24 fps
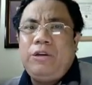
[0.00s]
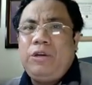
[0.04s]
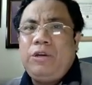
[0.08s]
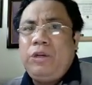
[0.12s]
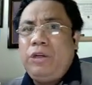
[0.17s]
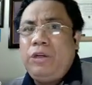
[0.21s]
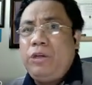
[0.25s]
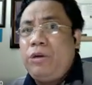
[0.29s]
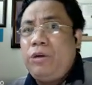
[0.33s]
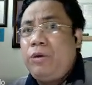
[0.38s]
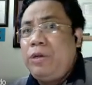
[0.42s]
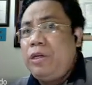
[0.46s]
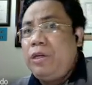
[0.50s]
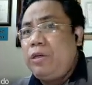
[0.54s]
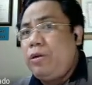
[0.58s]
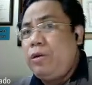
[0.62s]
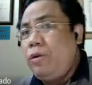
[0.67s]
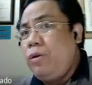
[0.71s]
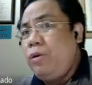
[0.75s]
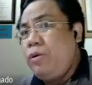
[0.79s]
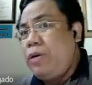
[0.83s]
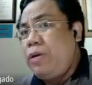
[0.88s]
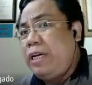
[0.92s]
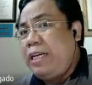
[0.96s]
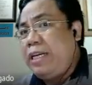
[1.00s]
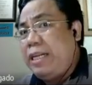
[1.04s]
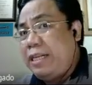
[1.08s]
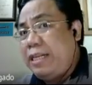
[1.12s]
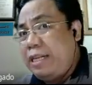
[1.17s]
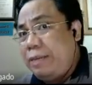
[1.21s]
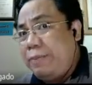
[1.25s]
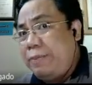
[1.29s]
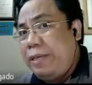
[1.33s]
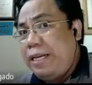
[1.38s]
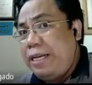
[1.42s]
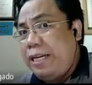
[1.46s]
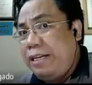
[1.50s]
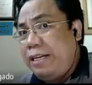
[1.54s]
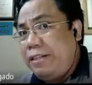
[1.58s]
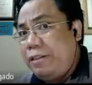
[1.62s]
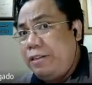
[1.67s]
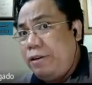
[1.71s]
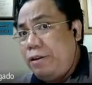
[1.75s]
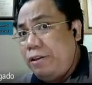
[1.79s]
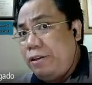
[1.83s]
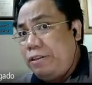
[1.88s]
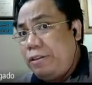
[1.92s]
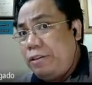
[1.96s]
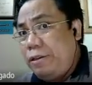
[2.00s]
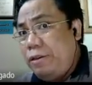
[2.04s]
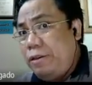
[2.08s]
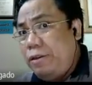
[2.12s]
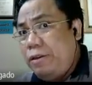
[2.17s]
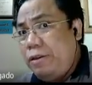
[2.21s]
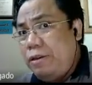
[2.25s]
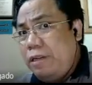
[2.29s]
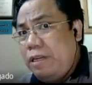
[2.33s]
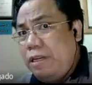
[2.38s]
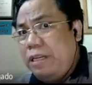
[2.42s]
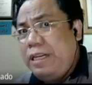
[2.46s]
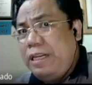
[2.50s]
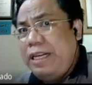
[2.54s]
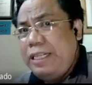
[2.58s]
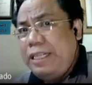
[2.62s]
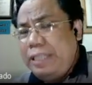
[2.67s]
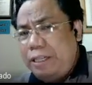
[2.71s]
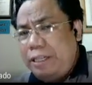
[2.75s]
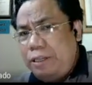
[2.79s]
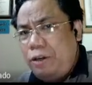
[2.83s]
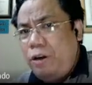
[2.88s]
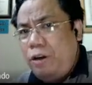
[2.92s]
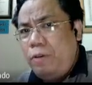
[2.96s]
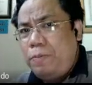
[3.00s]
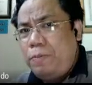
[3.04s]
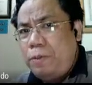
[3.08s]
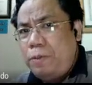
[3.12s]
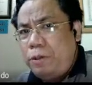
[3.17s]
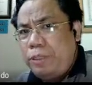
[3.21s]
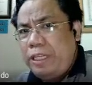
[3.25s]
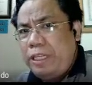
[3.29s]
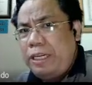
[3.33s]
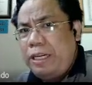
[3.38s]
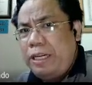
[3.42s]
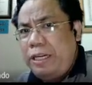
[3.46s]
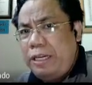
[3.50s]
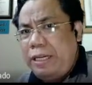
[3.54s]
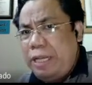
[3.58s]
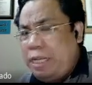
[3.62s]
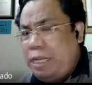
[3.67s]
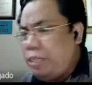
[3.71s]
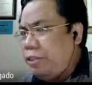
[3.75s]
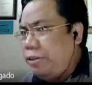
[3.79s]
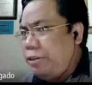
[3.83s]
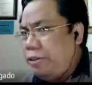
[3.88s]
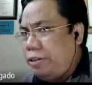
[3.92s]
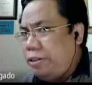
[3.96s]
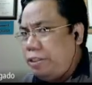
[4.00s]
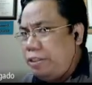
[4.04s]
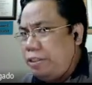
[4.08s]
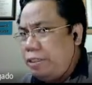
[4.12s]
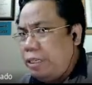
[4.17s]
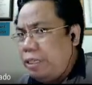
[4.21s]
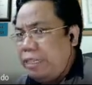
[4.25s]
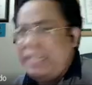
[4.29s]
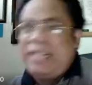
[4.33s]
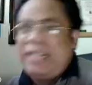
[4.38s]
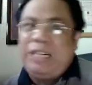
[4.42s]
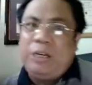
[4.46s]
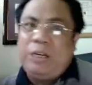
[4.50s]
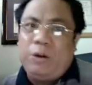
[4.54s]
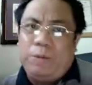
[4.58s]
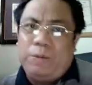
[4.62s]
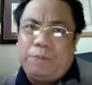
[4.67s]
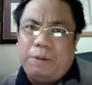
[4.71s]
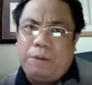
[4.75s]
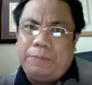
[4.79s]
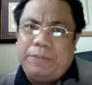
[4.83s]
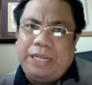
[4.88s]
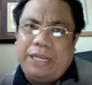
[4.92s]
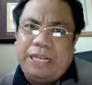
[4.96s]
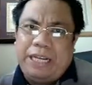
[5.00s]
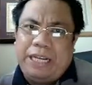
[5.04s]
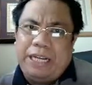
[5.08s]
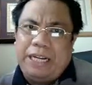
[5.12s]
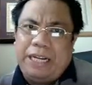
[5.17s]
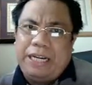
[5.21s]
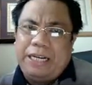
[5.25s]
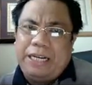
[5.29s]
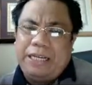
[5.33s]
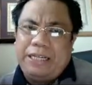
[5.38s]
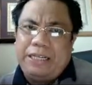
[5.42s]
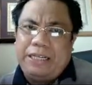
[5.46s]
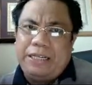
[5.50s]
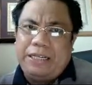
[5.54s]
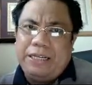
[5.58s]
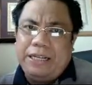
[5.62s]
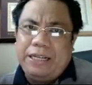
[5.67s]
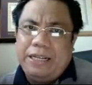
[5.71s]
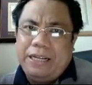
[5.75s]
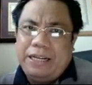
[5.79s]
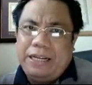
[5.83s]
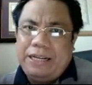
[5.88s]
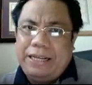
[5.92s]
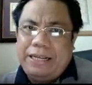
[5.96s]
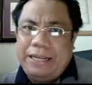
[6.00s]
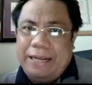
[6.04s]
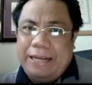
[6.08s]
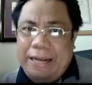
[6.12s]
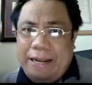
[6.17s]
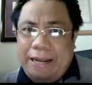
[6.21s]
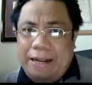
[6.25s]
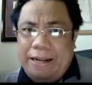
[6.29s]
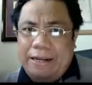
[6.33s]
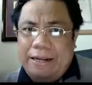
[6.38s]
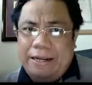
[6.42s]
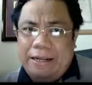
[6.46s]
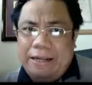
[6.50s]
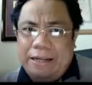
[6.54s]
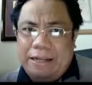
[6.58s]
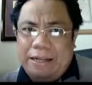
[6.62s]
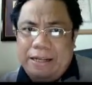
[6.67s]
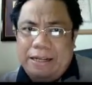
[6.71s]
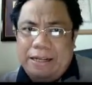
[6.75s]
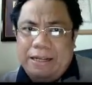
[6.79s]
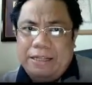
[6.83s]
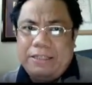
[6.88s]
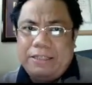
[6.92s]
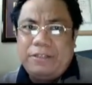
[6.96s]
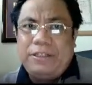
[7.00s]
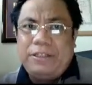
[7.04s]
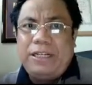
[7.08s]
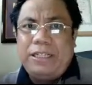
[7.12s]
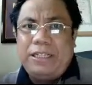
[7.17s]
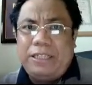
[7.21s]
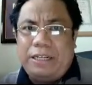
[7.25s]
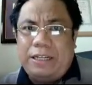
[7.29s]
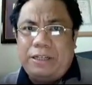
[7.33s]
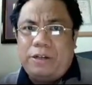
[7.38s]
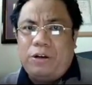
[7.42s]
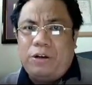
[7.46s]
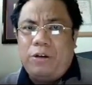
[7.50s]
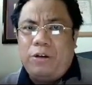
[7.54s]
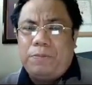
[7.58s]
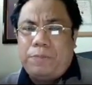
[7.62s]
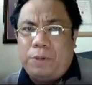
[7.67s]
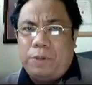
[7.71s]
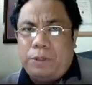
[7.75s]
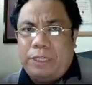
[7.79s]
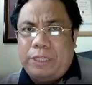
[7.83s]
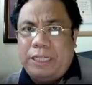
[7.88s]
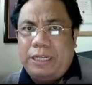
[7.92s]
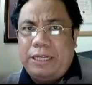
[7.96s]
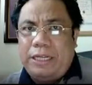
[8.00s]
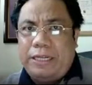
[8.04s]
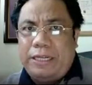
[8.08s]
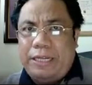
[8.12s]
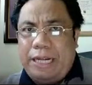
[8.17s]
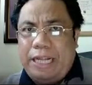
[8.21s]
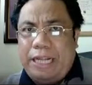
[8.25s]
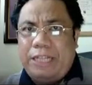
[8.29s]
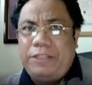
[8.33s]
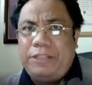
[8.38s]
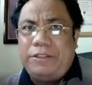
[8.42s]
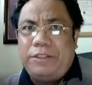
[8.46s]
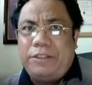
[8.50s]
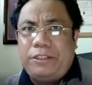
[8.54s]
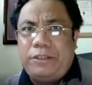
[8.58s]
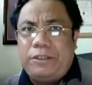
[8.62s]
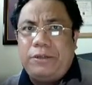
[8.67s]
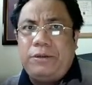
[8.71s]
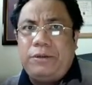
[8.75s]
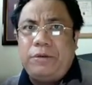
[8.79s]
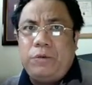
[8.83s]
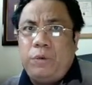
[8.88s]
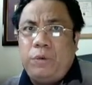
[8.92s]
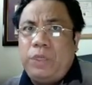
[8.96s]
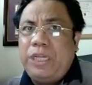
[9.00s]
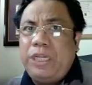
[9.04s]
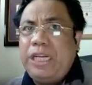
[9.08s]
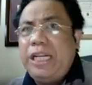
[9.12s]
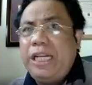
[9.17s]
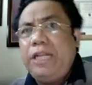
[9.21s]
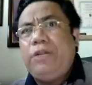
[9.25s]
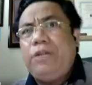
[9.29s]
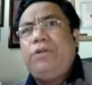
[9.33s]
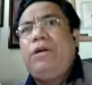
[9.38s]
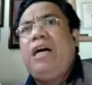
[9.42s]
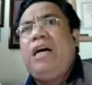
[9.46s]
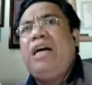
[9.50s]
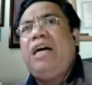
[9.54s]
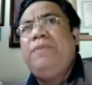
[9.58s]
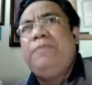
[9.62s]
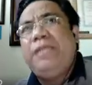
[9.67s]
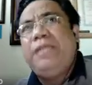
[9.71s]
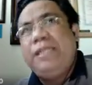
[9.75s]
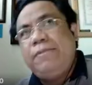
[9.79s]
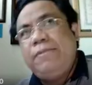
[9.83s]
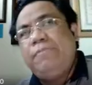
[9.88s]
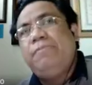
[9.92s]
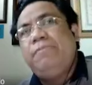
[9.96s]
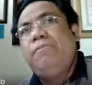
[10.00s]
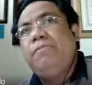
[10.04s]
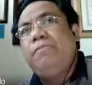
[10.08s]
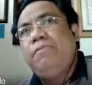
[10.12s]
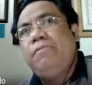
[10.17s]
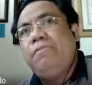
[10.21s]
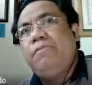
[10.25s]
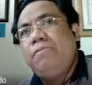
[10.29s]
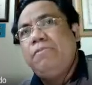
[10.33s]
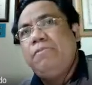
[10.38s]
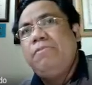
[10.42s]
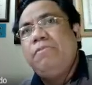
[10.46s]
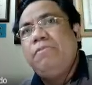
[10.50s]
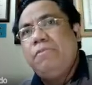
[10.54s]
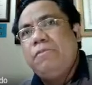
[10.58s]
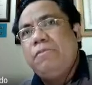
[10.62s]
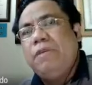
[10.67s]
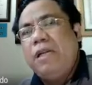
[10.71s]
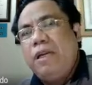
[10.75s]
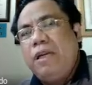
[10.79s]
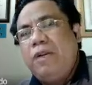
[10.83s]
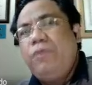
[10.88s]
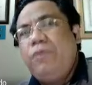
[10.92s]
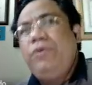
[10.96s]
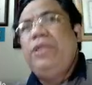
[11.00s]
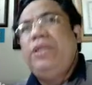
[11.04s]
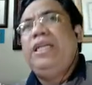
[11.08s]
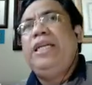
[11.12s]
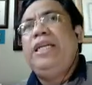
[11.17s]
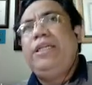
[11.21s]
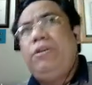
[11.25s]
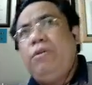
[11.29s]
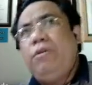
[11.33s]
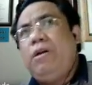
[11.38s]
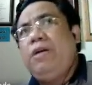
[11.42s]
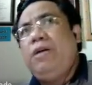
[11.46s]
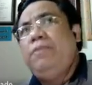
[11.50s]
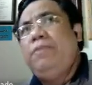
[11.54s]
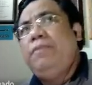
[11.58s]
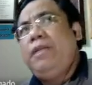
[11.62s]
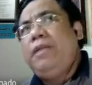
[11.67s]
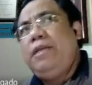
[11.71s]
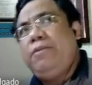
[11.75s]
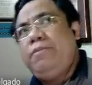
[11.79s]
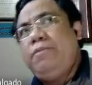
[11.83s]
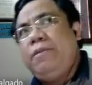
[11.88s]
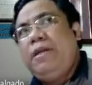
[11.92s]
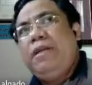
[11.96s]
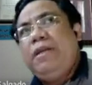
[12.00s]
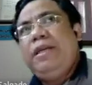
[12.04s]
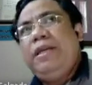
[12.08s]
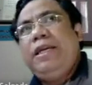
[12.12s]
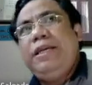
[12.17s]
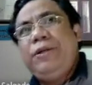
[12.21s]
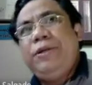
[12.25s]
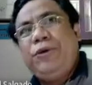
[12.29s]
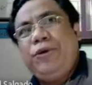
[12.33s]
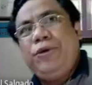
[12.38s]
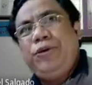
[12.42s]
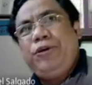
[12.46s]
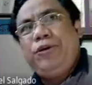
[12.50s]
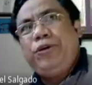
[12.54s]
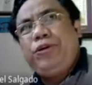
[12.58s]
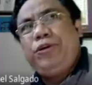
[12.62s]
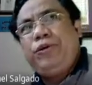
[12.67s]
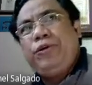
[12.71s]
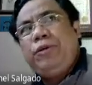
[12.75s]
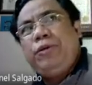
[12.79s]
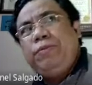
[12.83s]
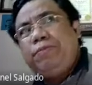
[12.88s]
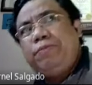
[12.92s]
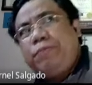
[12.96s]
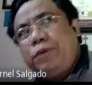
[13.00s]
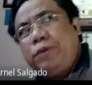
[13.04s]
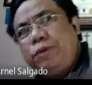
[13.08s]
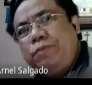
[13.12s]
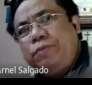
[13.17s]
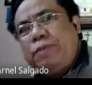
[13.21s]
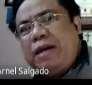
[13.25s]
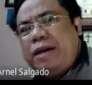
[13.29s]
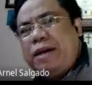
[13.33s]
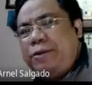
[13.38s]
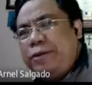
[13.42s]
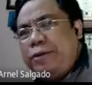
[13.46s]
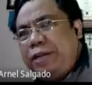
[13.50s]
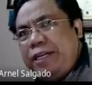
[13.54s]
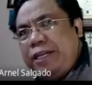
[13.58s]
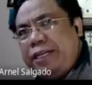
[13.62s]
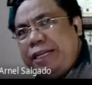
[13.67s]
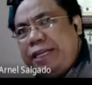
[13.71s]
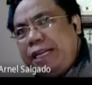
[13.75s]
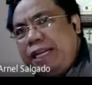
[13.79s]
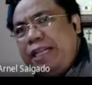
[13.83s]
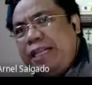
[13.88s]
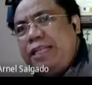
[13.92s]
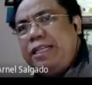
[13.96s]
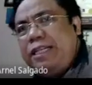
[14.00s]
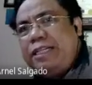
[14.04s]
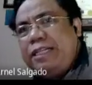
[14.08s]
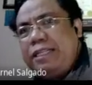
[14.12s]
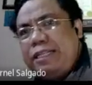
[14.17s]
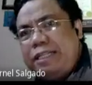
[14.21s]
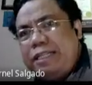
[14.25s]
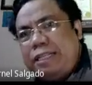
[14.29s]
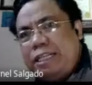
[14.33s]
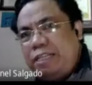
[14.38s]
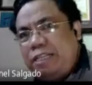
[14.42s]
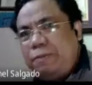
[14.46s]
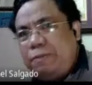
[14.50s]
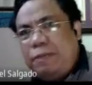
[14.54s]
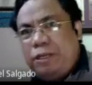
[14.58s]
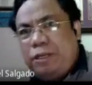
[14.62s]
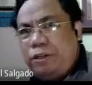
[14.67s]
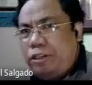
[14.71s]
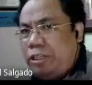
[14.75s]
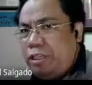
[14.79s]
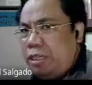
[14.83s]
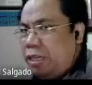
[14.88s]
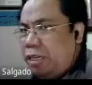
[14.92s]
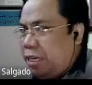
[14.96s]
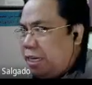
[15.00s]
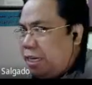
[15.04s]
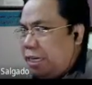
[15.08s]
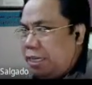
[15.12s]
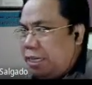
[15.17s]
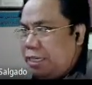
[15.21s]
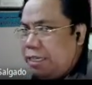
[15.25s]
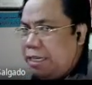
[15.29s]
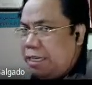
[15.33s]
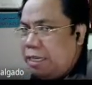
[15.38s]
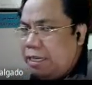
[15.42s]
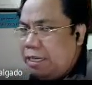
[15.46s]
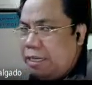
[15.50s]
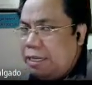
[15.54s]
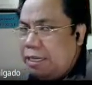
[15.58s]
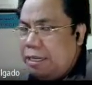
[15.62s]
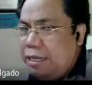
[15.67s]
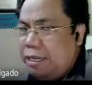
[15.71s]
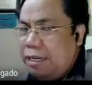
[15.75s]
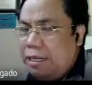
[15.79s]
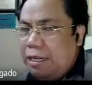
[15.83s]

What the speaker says: going to look at the chemicals also, these are all protein in nature. The dopamine, yeah. So these are all protein in nature. So we need to have them. We need to have them in order to improve our intelligence as such, because there is a